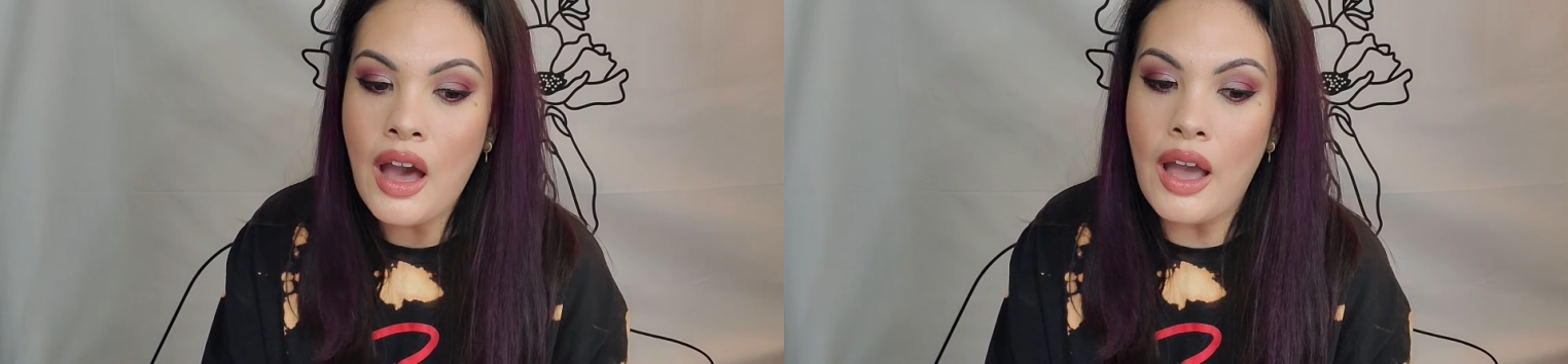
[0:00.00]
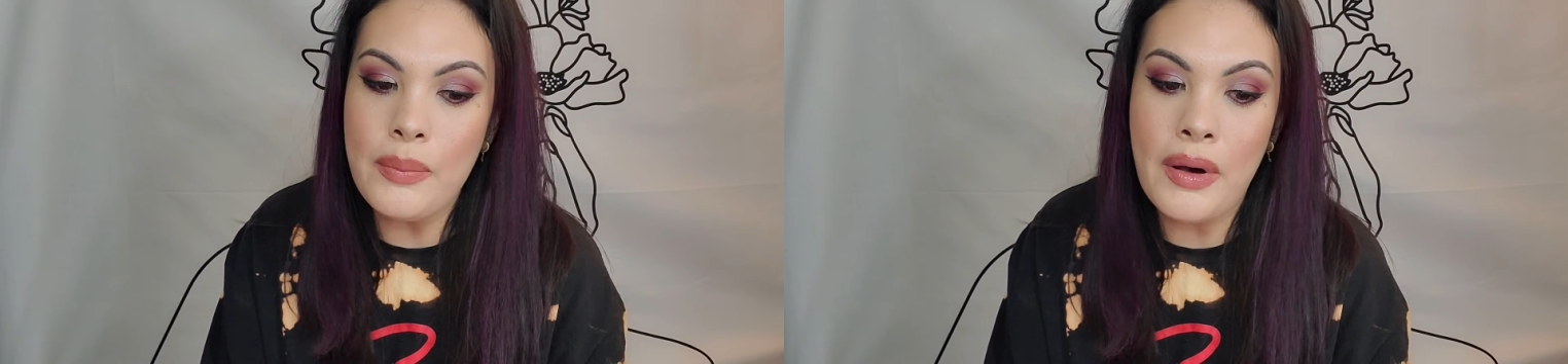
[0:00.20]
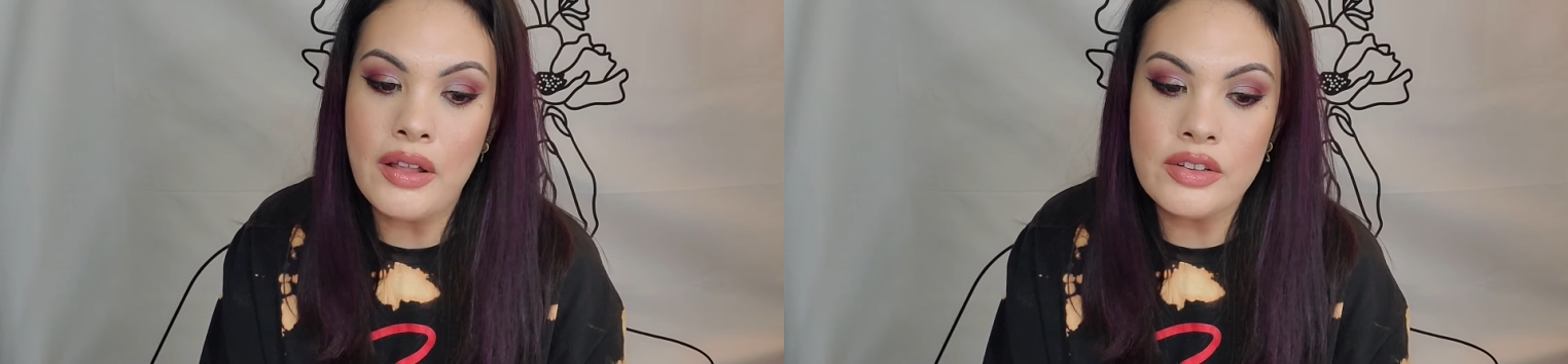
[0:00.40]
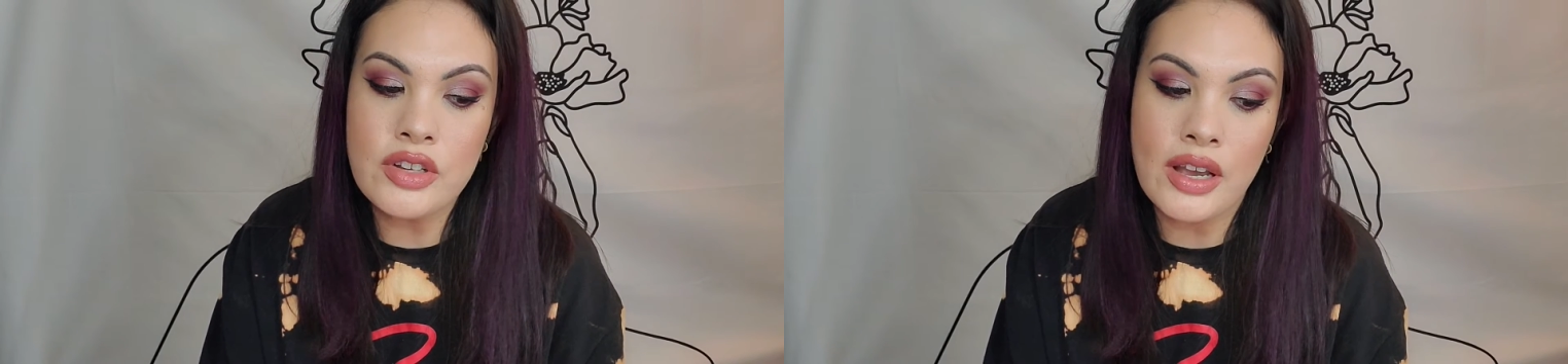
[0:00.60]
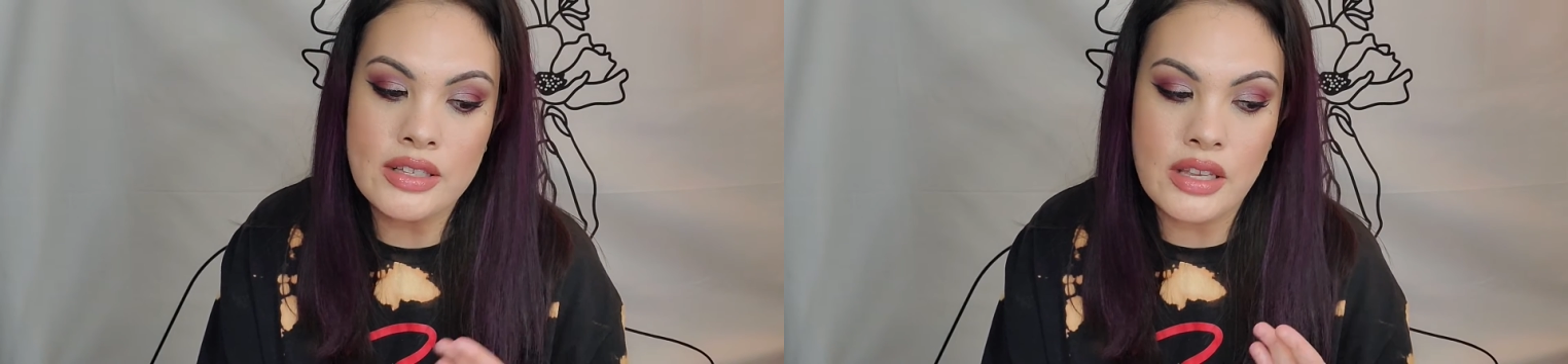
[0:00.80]
I
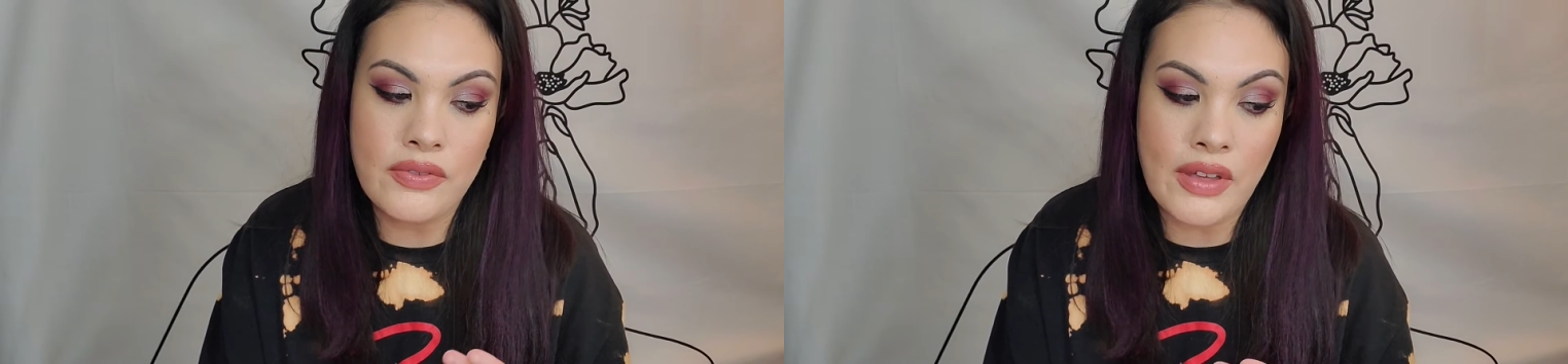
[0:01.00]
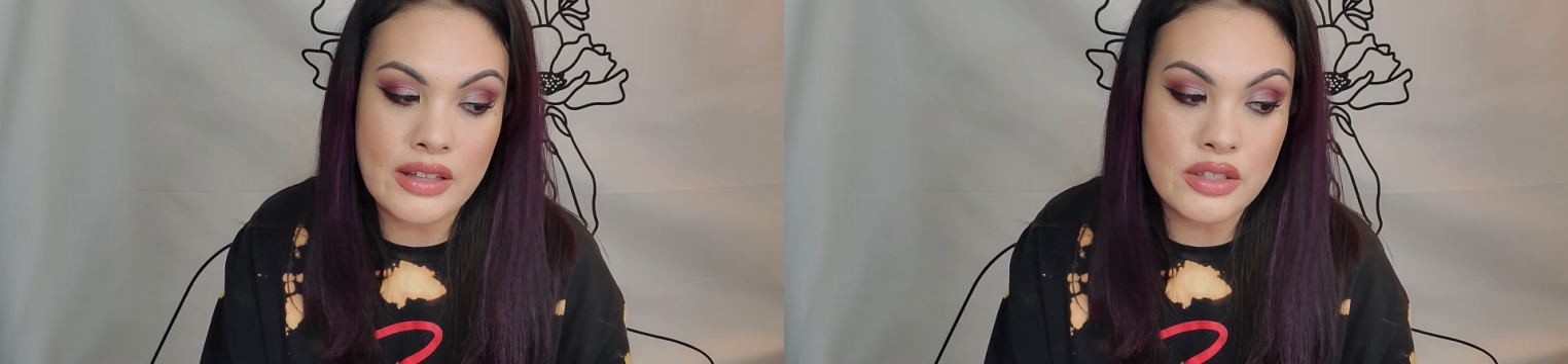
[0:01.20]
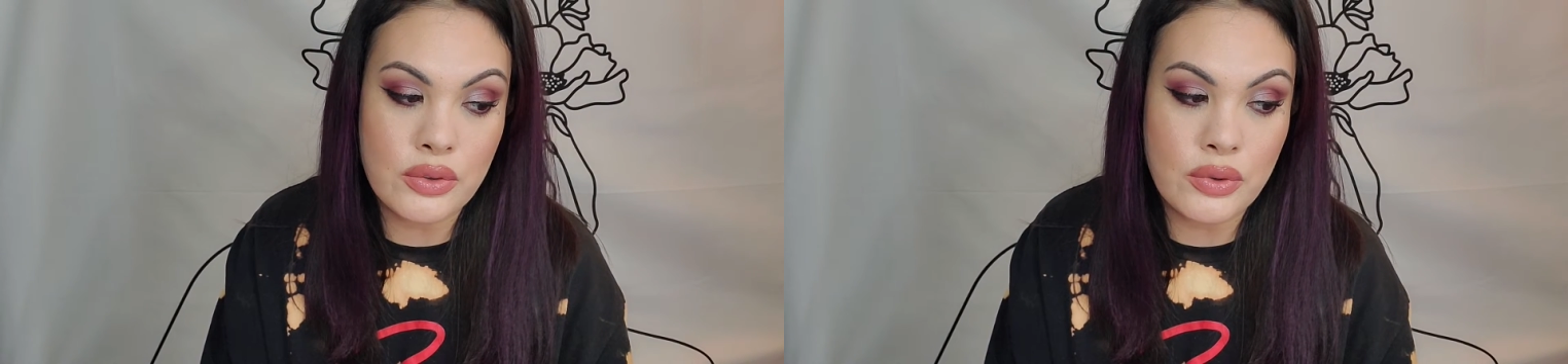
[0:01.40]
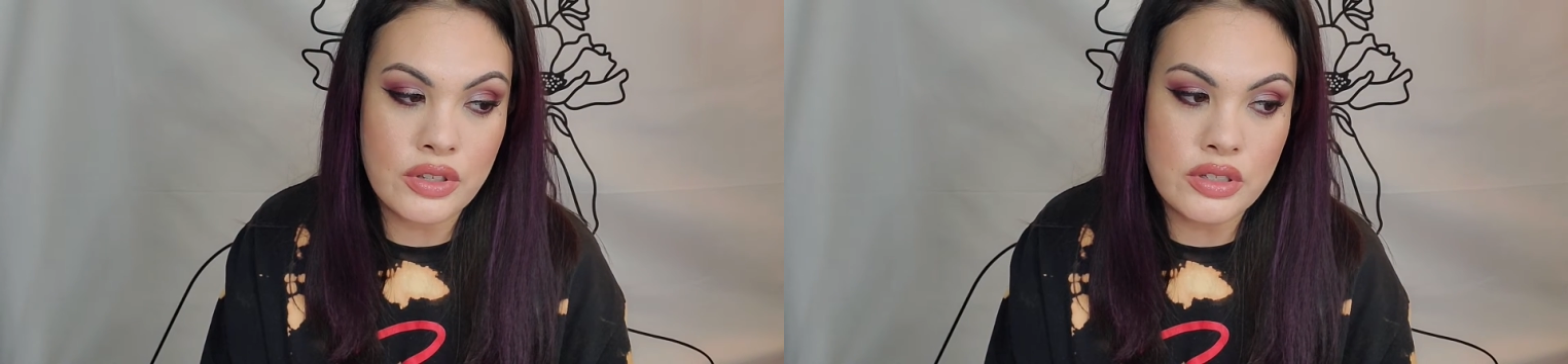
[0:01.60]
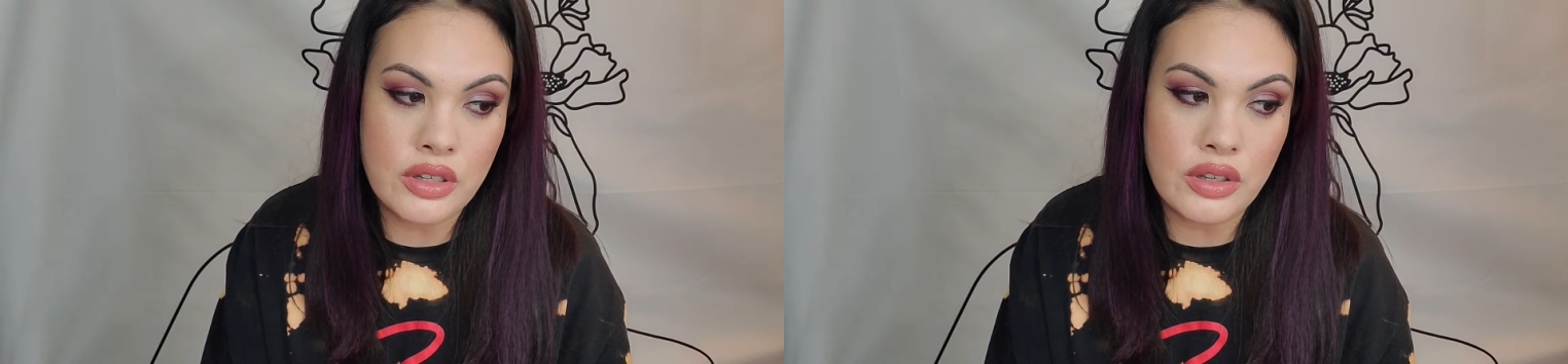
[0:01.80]
apologize if that's the
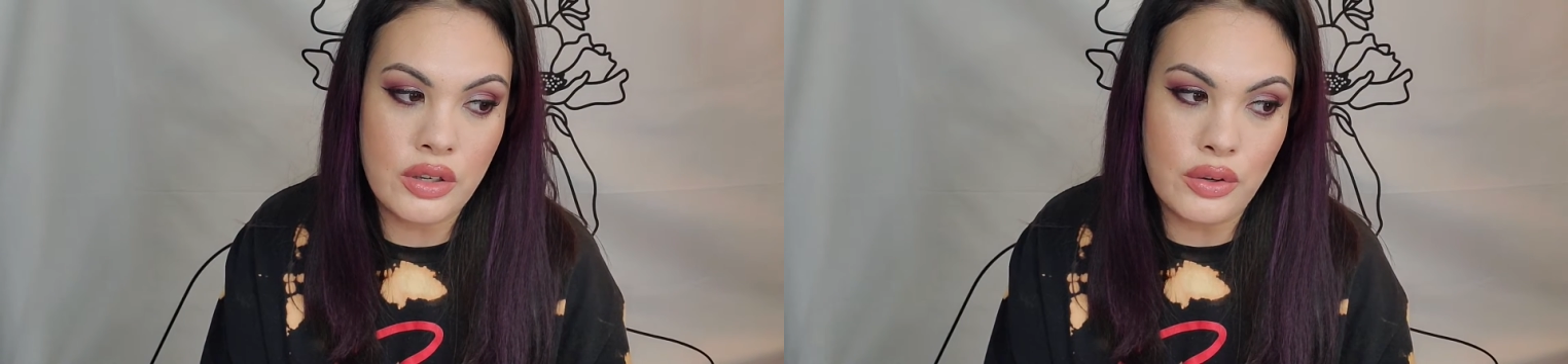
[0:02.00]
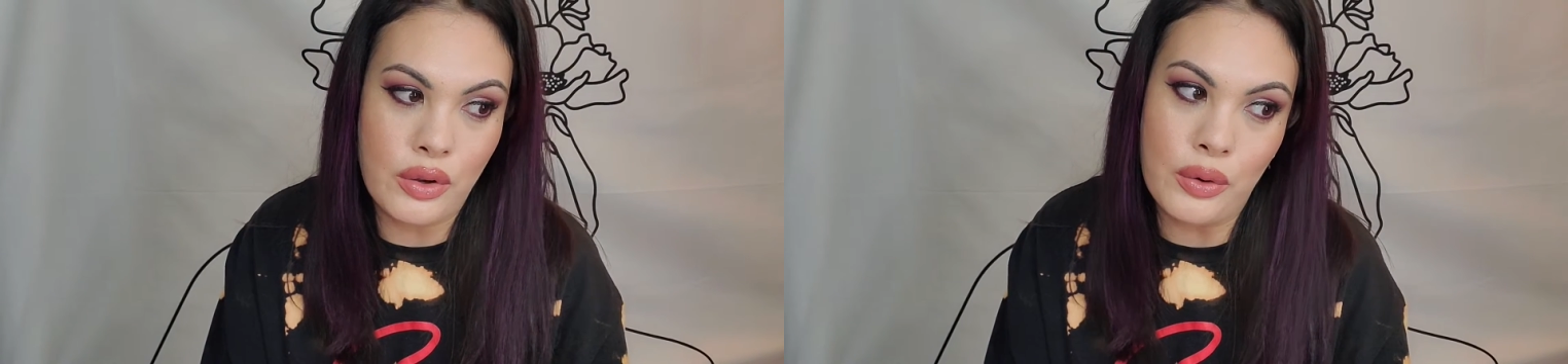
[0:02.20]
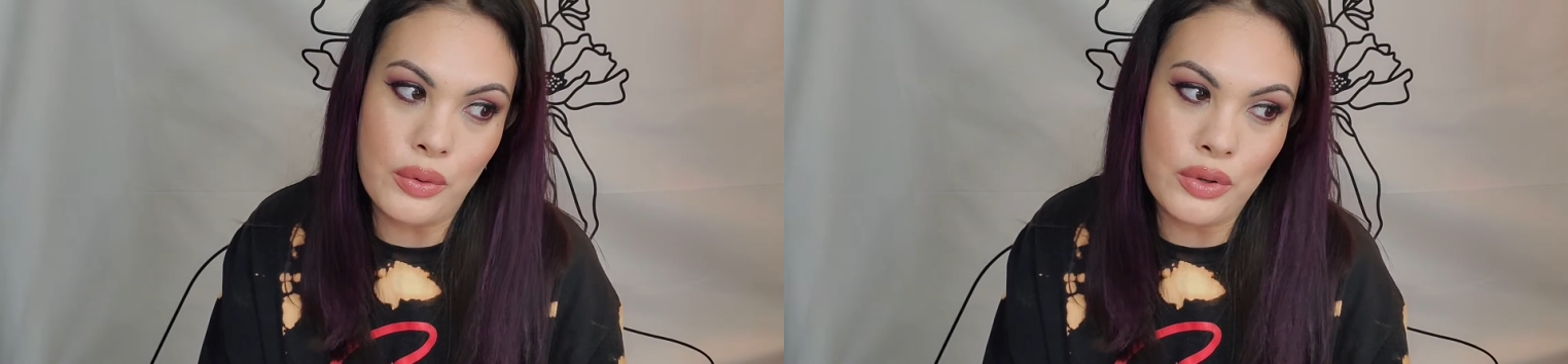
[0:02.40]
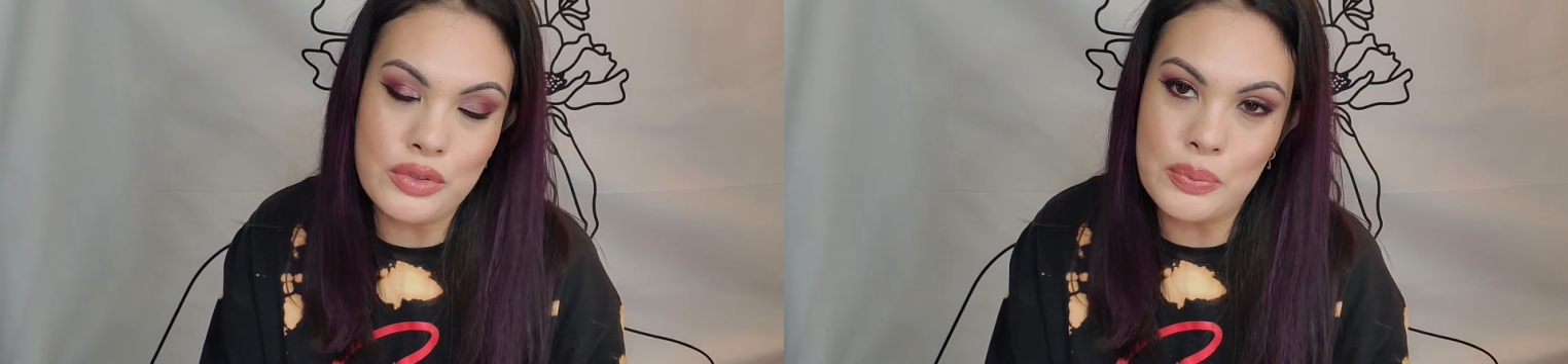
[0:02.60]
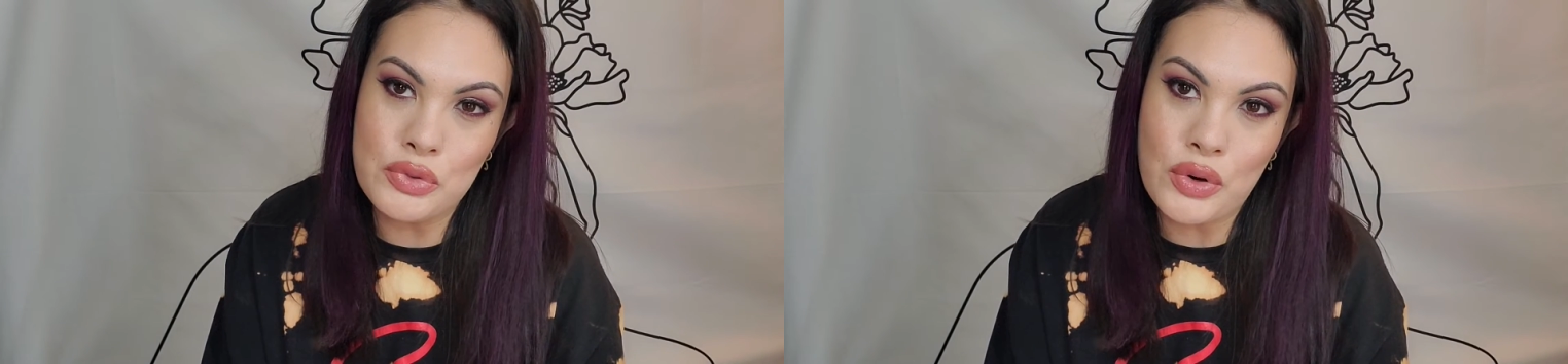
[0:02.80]
reason you
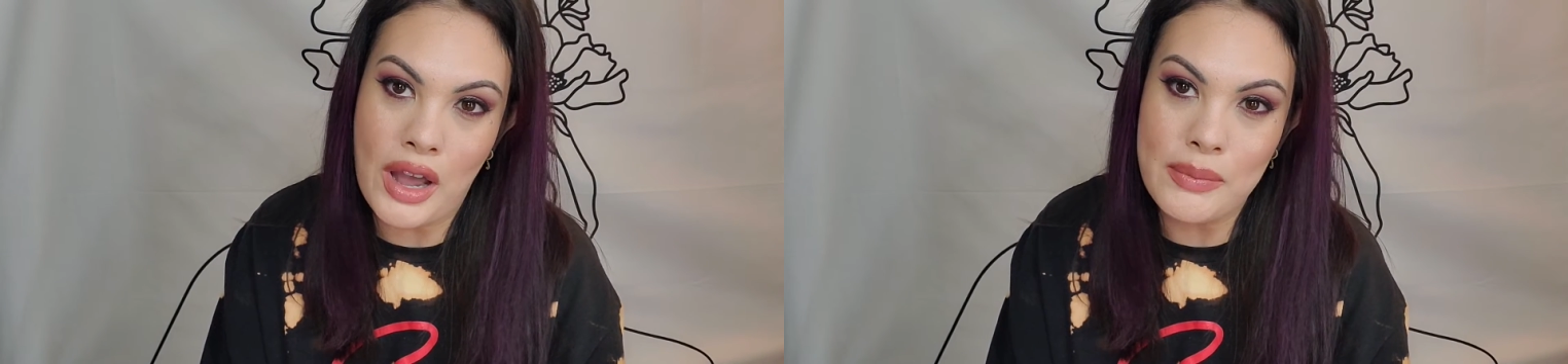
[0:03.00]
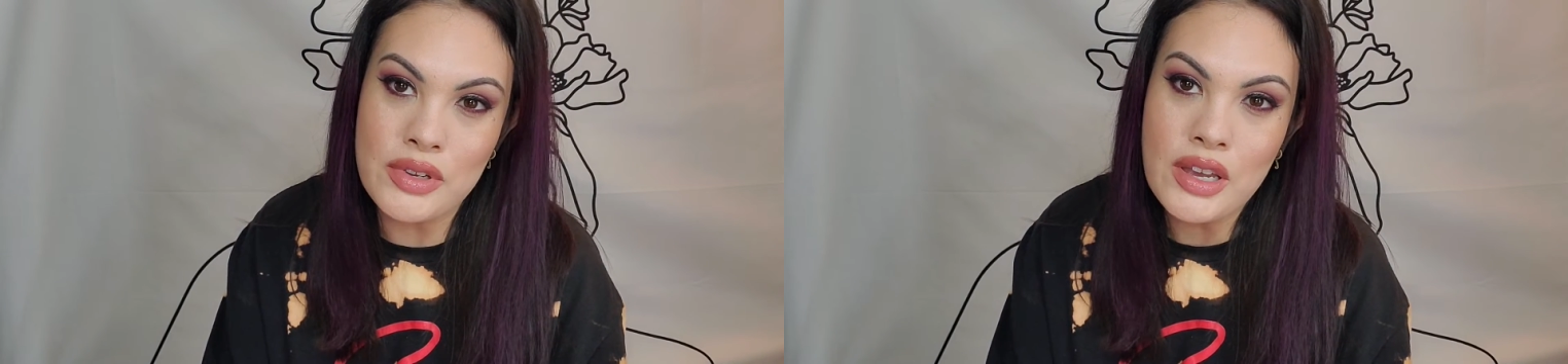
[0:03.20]
subscribed